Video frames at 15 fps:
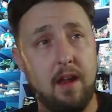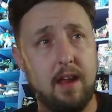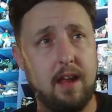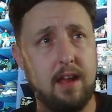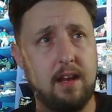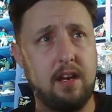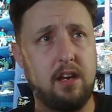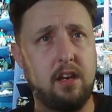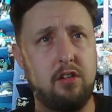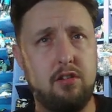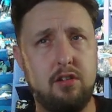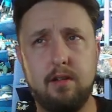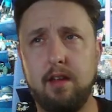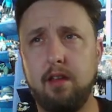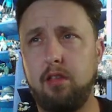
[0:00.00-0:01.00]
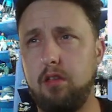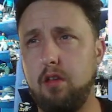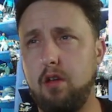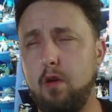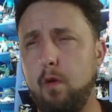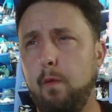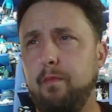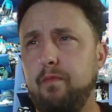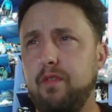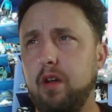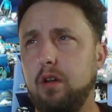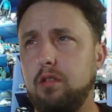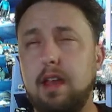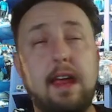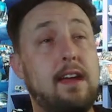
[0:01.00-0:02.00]
and in doing so, they're
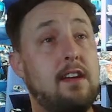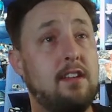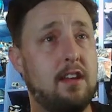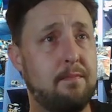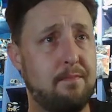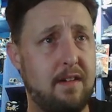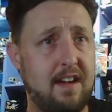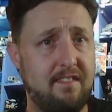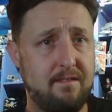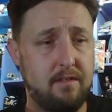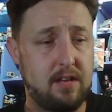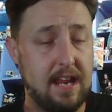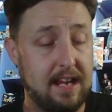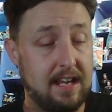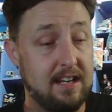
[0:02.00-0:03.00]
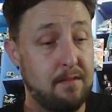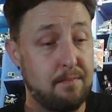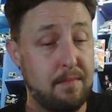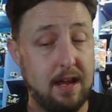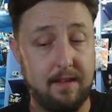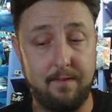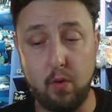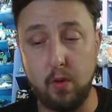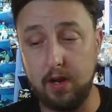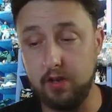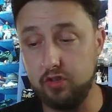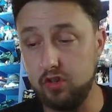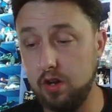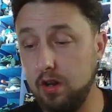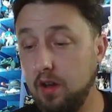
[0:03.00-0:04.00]
taken in by
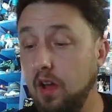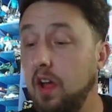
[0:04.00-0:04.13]
Voyager.